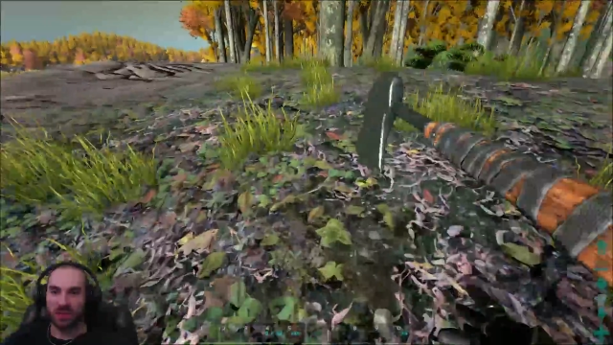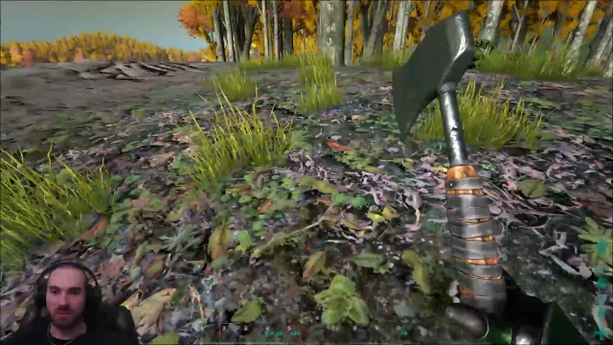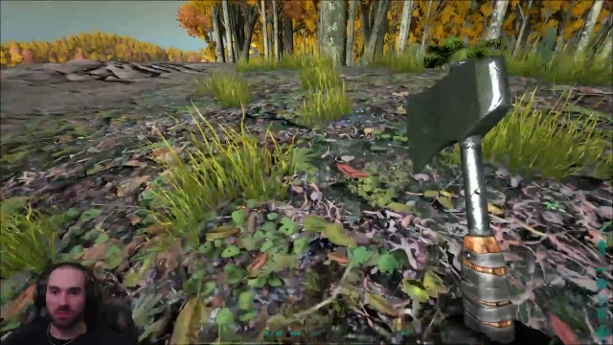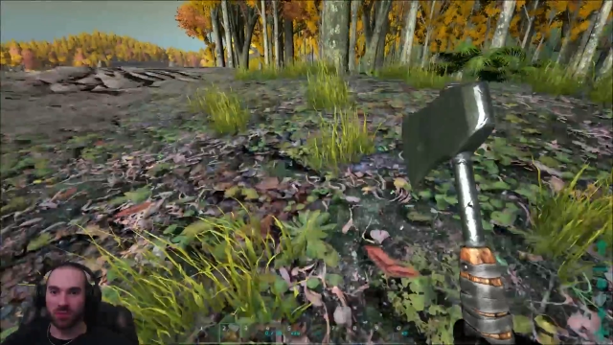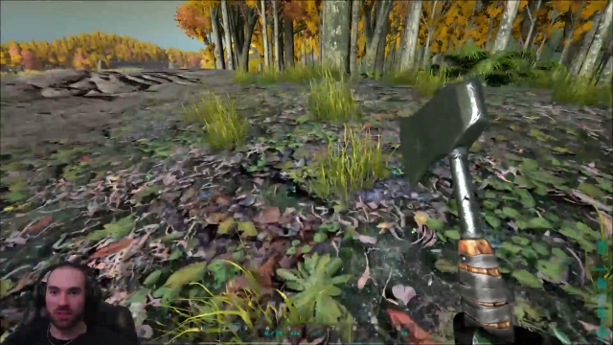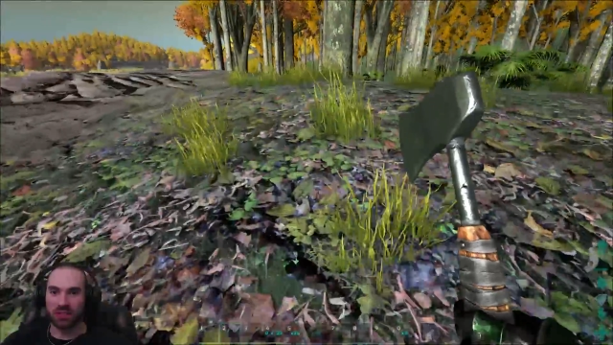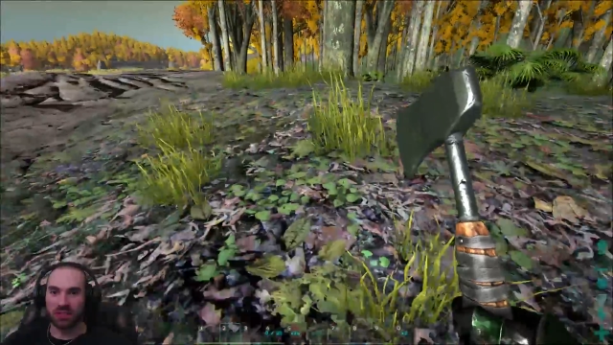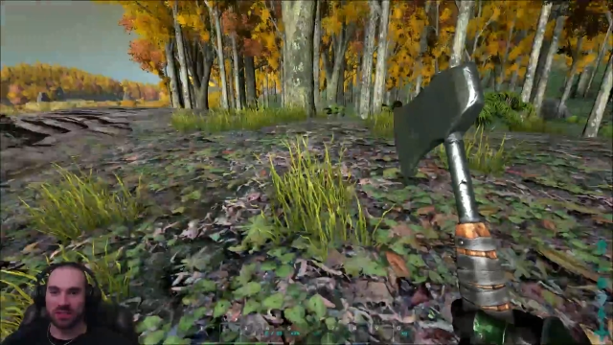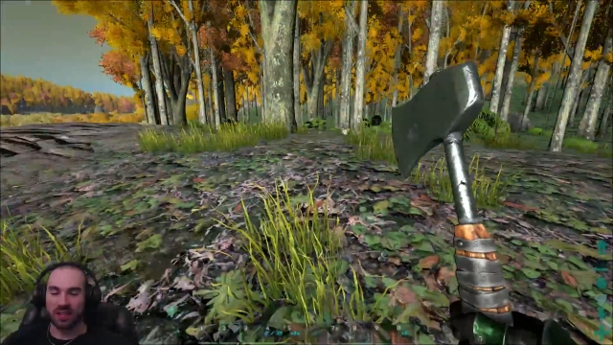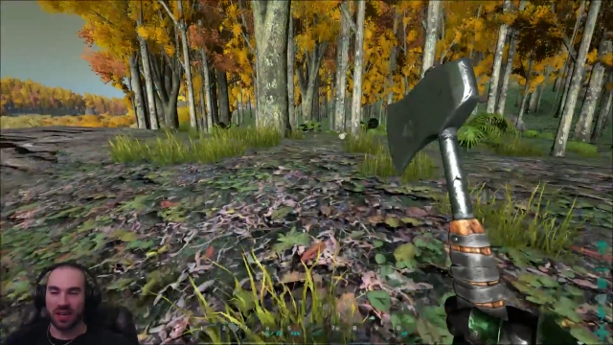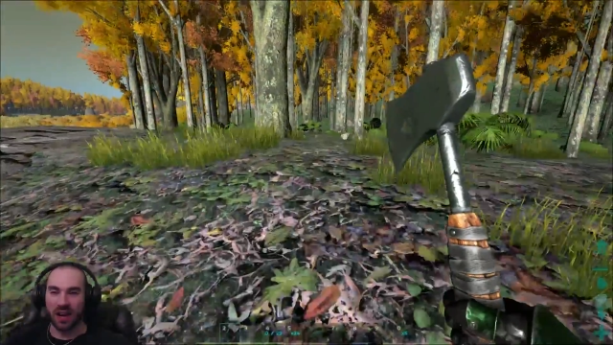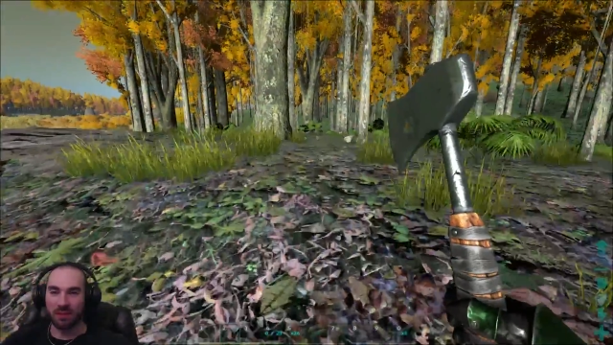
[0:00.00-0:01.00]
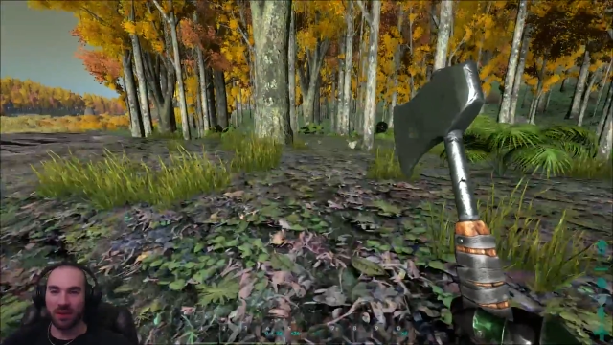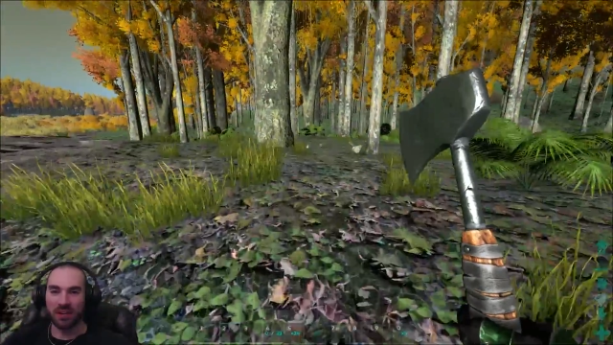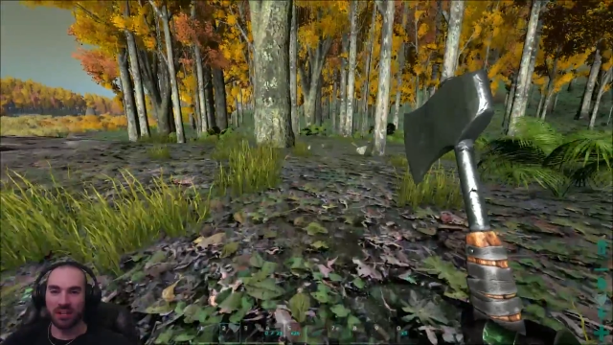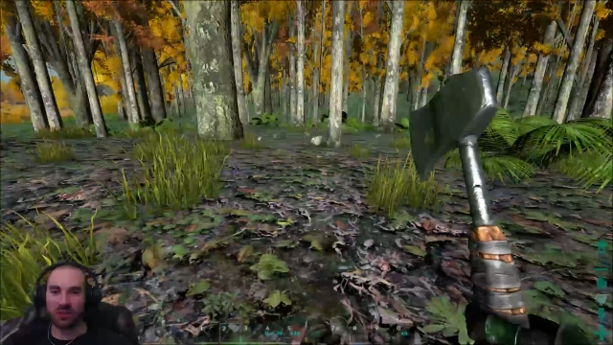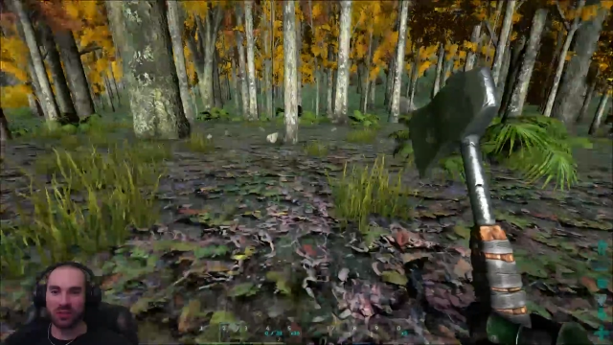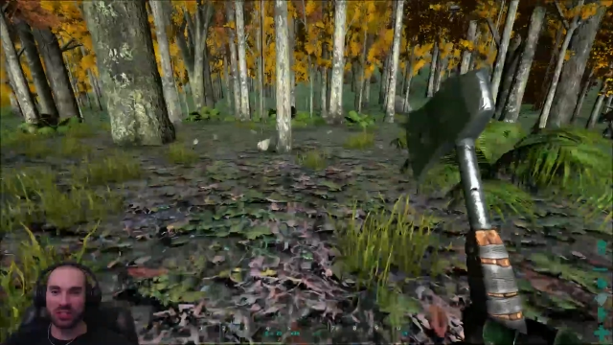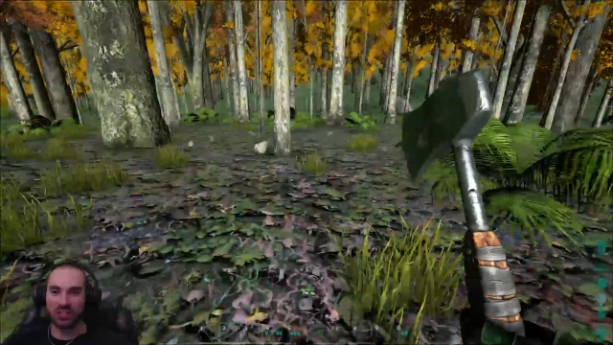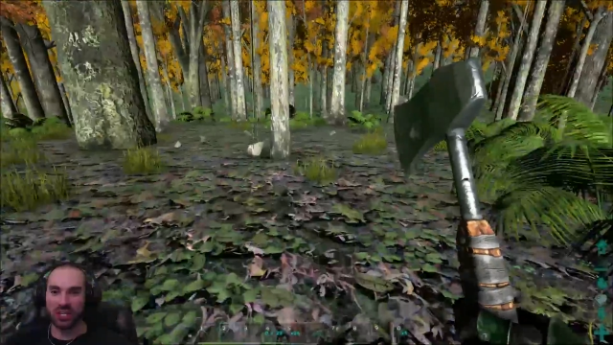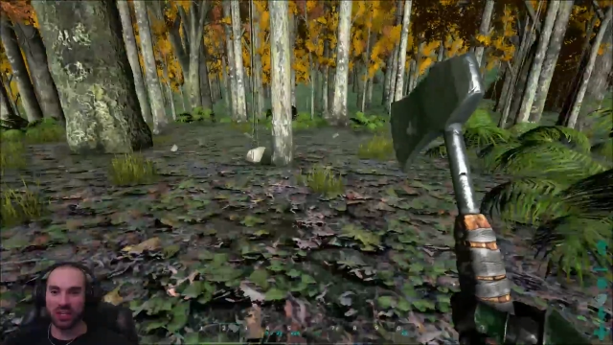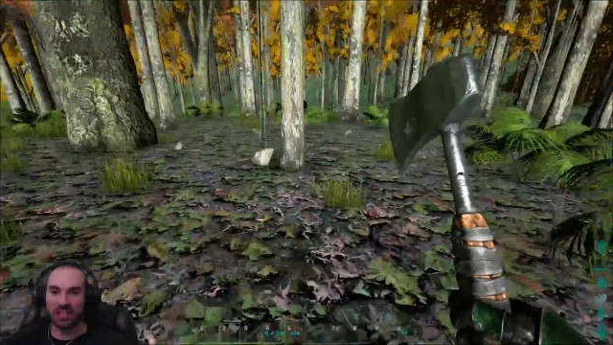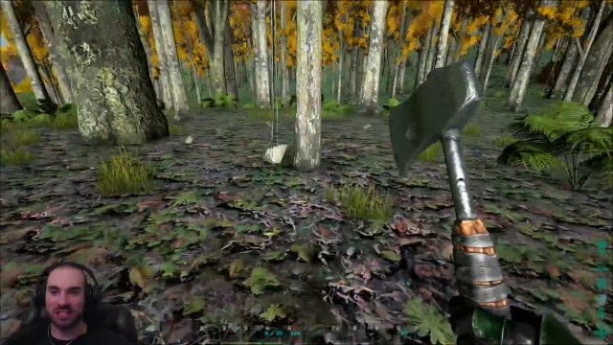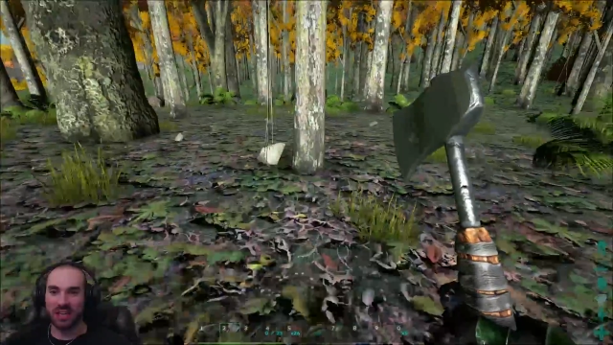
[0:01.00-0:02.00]
imprisoned, and I'm kind of curious to check
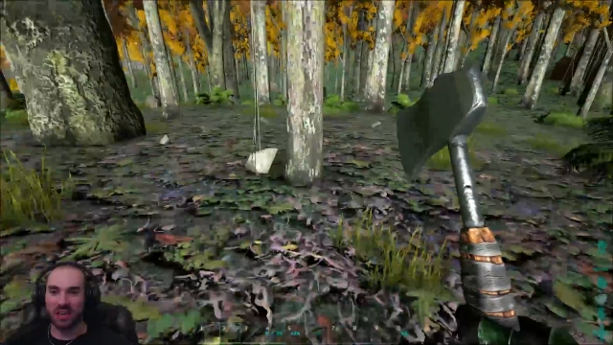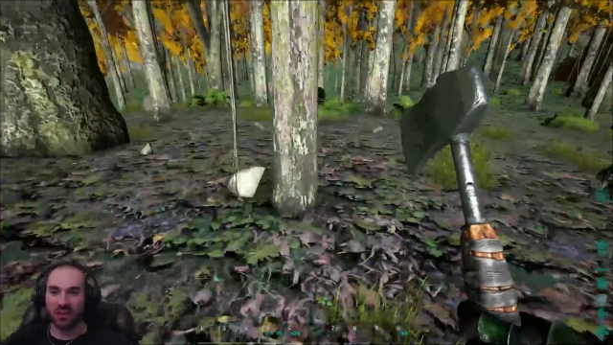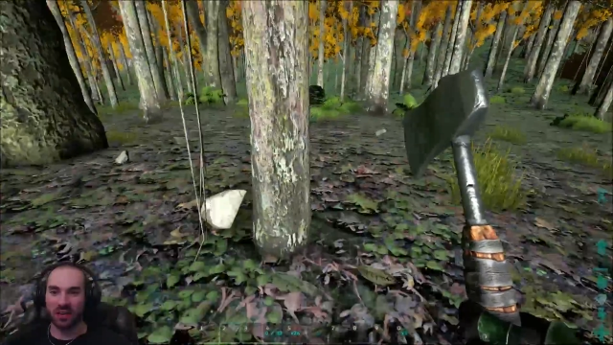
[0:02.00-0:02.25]
this out.